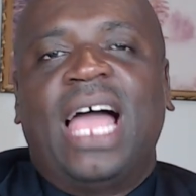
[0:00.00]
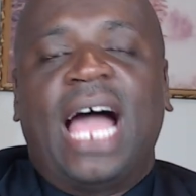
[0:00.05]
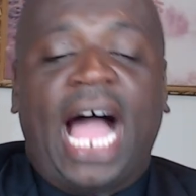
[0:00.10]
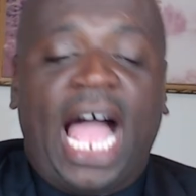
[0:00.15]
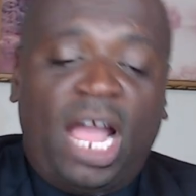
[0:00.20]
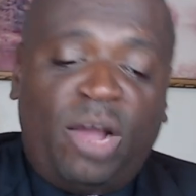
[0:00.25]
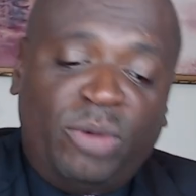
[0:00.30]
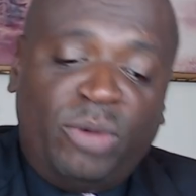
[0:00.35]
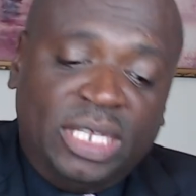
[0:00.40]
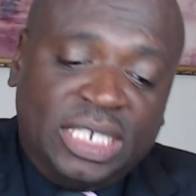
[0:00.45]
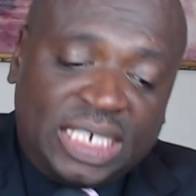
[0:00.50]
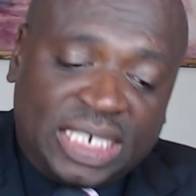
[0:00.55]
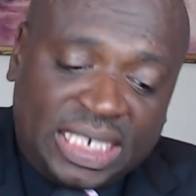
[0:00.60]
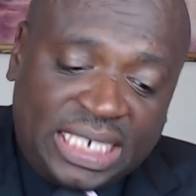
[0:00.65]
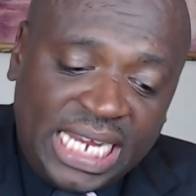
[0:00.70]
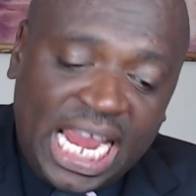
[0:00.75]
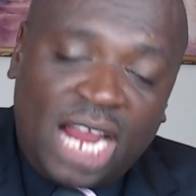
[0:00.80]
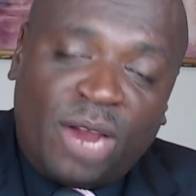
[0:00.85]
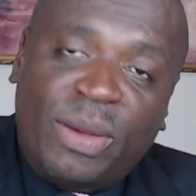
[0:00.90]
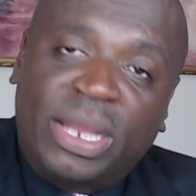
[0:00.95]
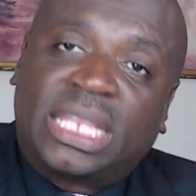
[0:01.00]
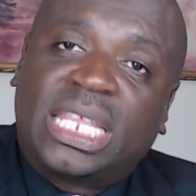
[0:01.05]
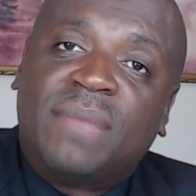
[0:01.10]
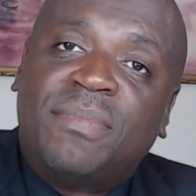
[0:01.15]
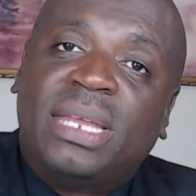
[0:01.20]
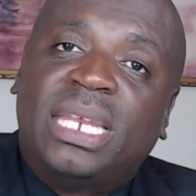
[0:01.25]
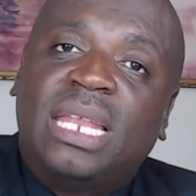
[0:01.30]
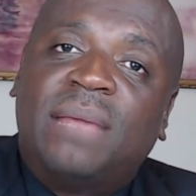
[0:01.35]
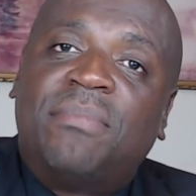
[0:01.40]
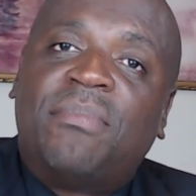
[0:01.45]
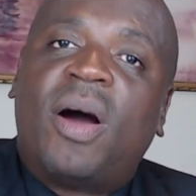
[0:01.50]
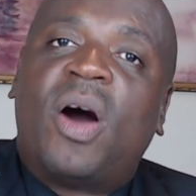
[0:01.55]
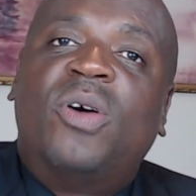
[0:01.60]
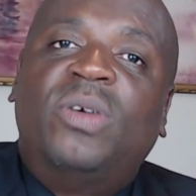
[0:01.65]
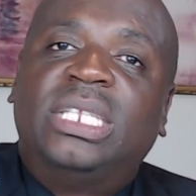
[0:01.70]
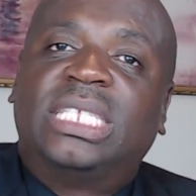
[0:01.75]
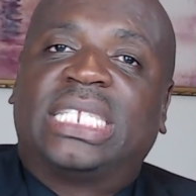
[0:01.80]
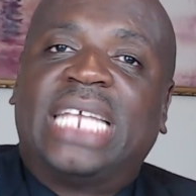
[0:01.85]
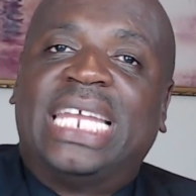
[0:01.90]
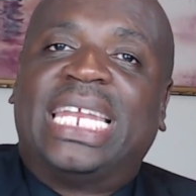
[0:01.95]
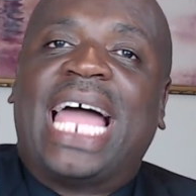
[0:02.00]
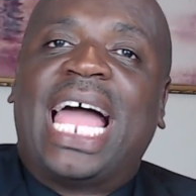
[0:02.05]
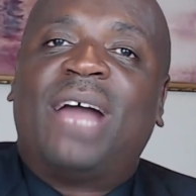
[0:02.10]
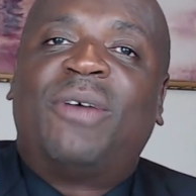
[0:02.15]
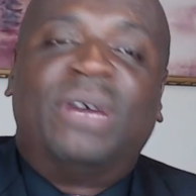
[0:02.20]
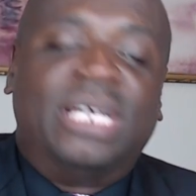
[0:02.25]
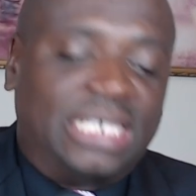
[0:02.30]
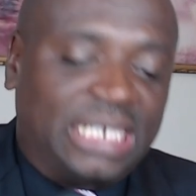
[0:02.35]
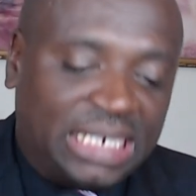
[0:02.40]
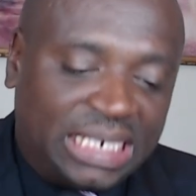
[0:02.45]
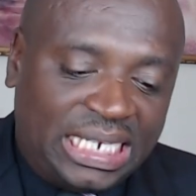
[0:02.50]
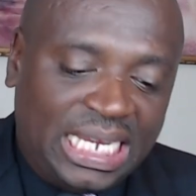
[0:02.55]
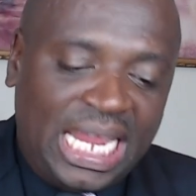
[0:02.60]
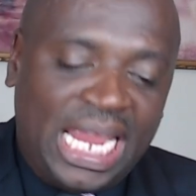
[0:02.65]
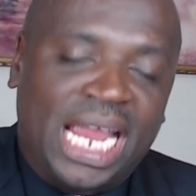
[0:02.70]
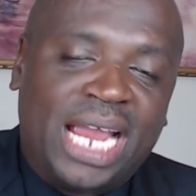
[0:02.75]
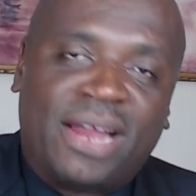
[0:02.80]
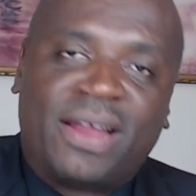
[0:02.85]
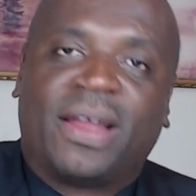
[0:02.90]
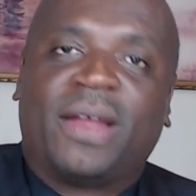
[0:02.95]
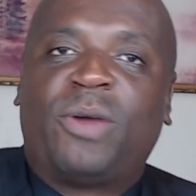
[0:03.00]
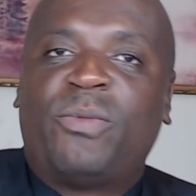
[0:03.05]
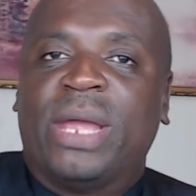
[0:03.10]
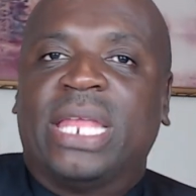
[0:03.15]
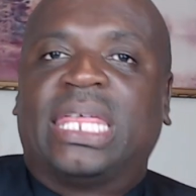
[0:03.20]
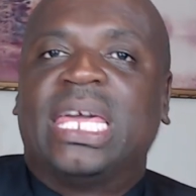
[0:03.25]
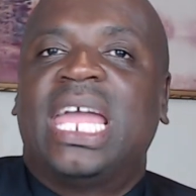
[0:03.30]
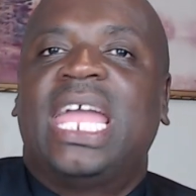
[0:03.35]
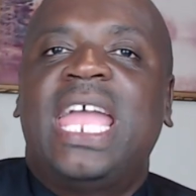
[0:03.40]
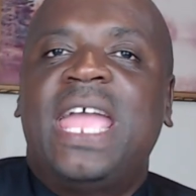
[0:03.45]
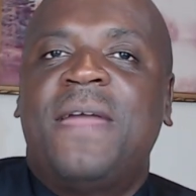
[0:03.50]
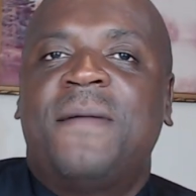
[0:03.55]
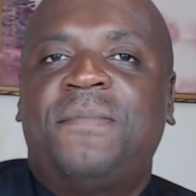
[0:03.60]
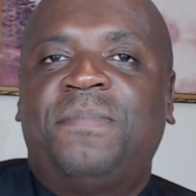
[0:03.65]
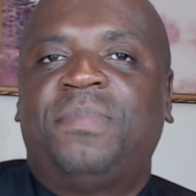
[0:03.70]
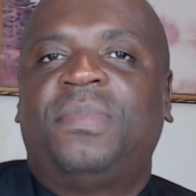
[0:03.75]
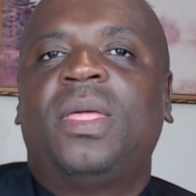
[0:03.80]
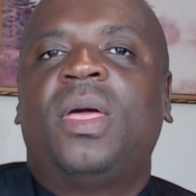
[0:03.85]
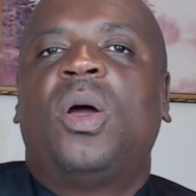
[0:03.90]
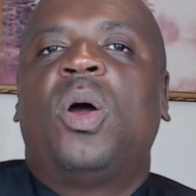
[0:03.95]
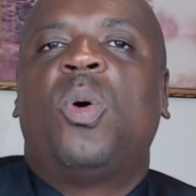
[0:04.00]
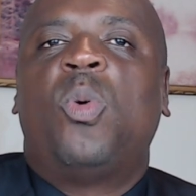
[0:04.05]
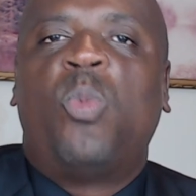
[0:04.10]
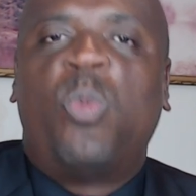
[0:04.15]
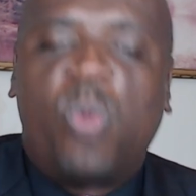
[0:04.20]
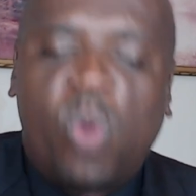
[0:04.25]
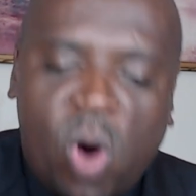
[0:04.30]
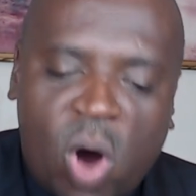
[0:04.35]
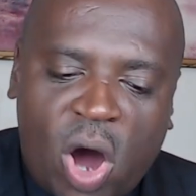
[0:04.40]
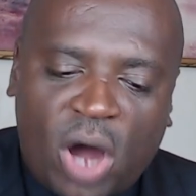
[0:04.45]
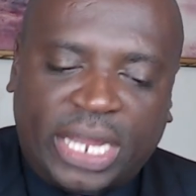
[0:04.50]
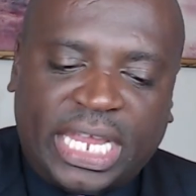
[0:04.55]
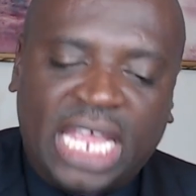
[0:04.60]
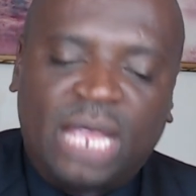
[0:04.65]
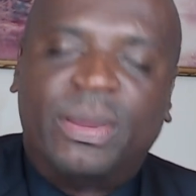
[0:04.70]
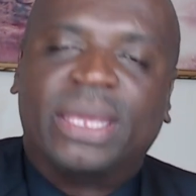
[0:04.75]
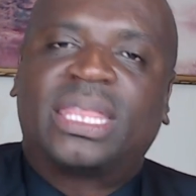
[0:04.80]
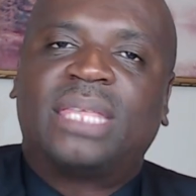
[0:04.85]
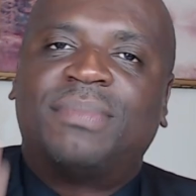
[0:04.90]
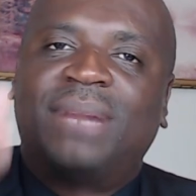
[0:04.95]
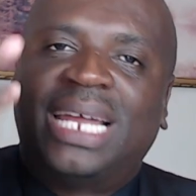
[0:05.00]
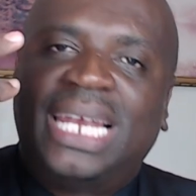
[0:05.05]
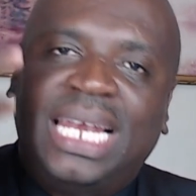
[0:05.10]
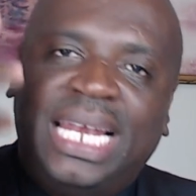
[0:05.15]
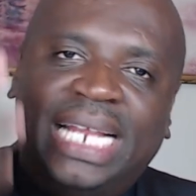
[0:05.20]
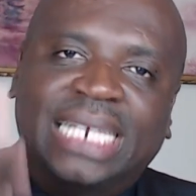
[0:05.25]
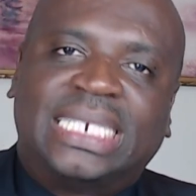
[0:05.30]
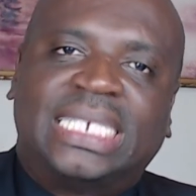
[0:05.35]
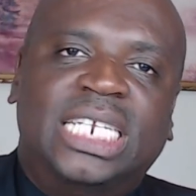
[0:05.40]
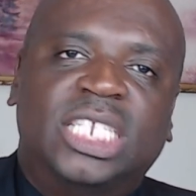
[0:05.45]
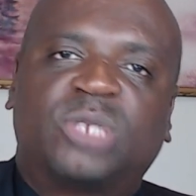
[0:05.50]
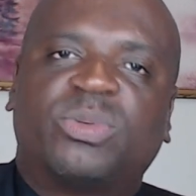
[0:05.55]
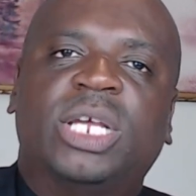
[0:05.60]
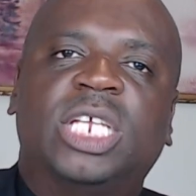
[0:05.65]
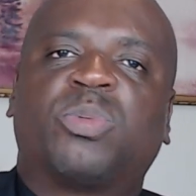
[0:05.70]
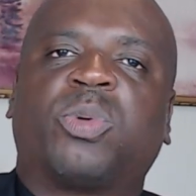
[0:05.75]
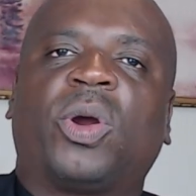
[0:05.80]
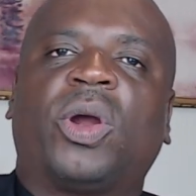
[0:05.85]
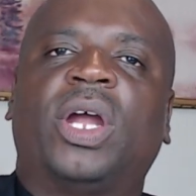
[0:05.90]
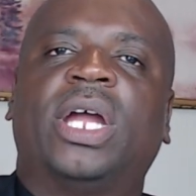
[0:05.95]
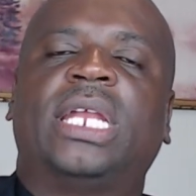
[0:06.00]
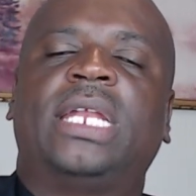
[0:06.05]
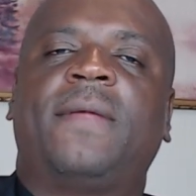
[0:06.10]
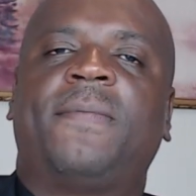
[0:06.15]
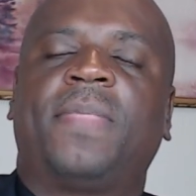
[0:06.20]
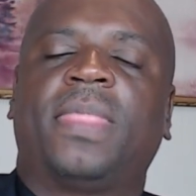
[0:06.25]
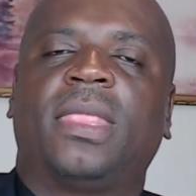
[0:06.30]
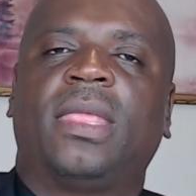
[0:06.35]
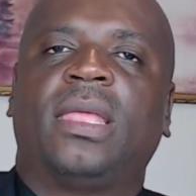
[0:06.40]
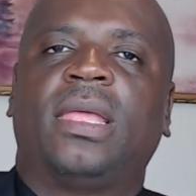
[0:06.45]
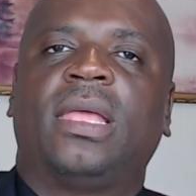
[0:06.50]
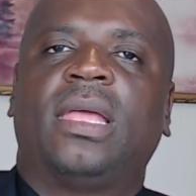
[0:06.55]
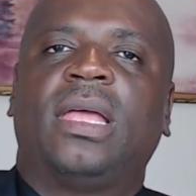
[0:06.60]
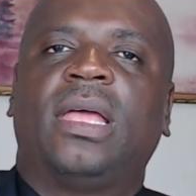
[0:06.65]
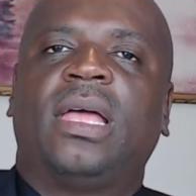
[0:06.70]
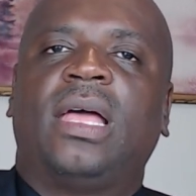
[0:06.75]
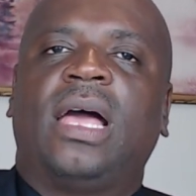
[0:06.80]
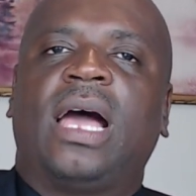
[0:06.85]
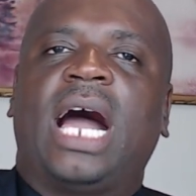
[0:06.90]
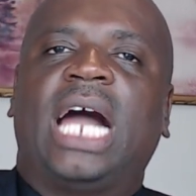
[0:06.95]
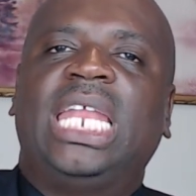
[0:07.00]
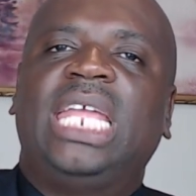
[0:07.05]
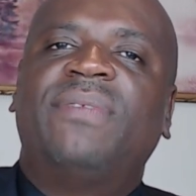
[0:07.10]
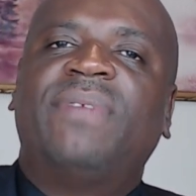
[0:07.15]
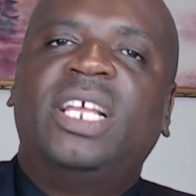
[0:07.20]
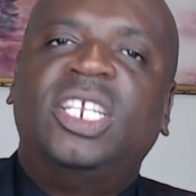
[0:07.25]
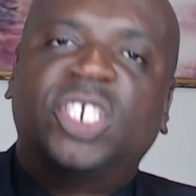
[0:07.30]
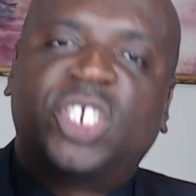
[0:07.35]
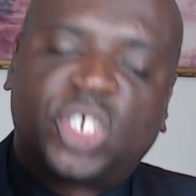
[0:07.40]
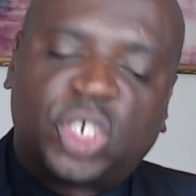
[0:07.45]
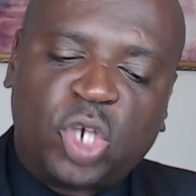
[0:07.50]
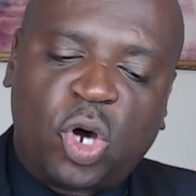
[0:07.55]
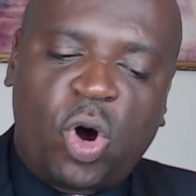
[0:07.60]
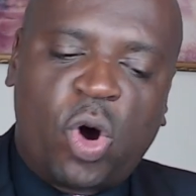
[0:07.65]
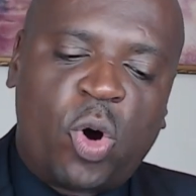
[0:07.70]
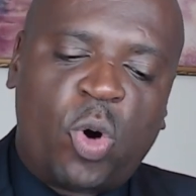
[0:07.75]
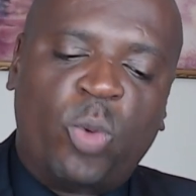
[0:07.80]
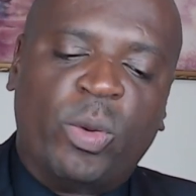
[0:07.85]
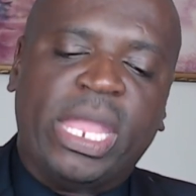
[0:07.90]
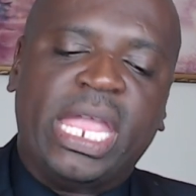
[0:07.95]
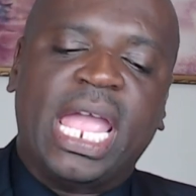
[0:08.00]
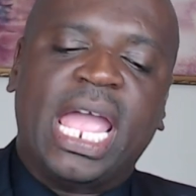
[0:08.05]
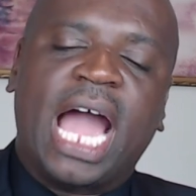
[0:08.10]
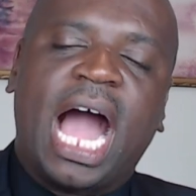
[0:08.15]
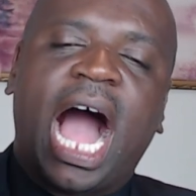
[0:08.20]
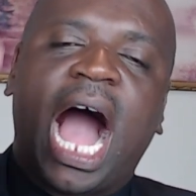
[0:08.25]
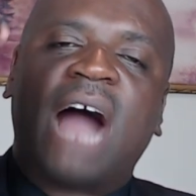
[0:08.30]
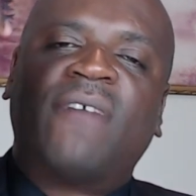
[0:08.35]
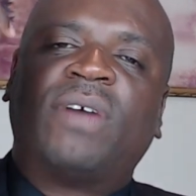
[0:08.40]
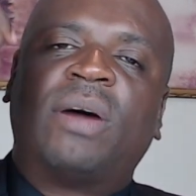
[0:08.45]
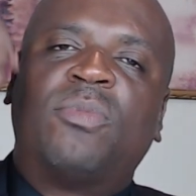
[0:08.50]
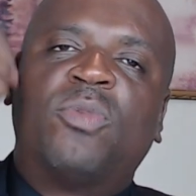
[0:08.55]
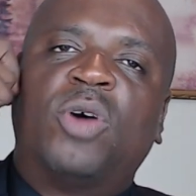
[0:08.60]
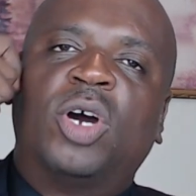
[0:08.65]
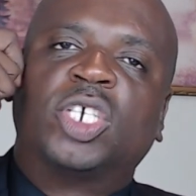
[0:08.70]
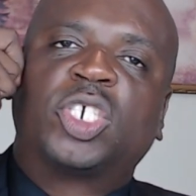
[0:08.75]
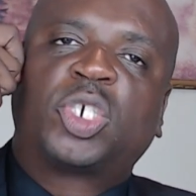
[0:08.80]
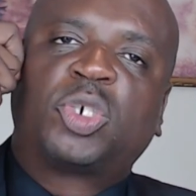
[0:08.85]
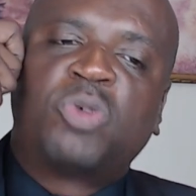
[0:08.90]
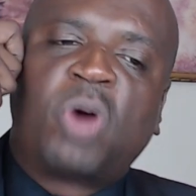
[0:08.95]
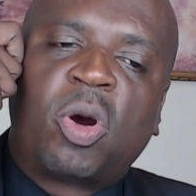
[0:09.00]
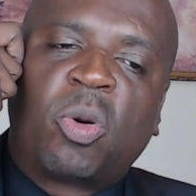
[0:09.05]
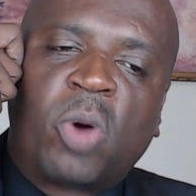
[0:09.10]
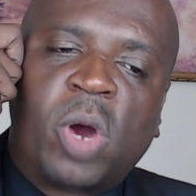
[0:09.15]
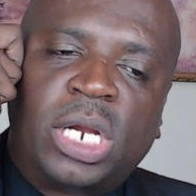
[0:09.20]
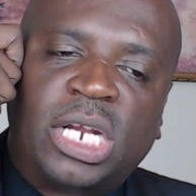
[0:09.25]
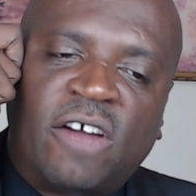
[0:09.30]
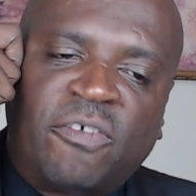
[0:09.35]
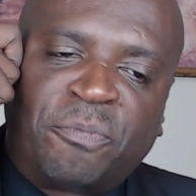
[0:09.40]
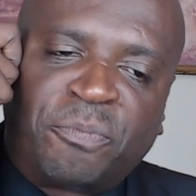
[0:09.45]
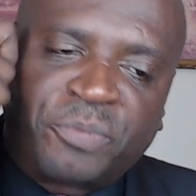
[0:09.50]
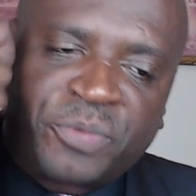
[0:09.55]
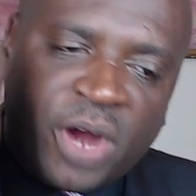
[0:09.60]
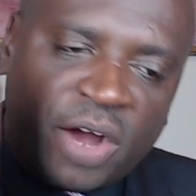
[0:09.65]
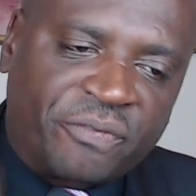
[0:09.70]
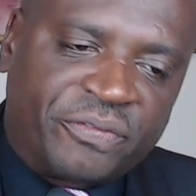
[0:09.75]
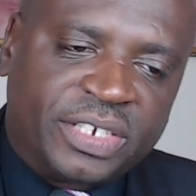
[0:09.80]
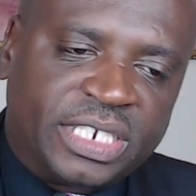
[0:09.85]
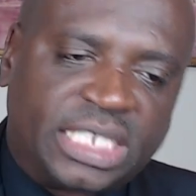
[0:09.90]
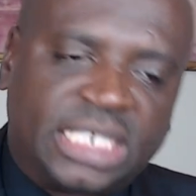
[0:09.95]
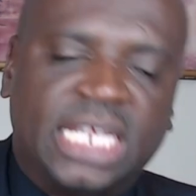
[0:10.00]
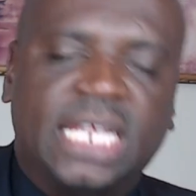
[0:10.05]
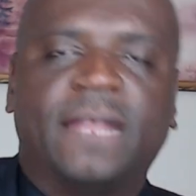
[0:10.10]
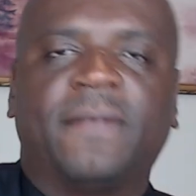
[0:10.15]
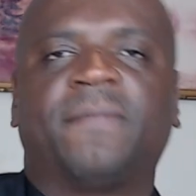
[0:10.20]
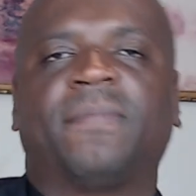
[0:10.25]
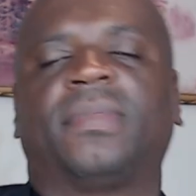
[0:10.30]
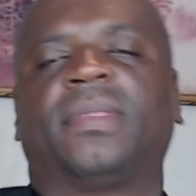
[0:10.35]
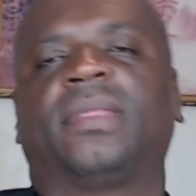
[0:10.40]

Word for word: I was there with him in the mountain. I was there with him, walking with him and listening to his word. And even so, we have a more sure word of prophecy,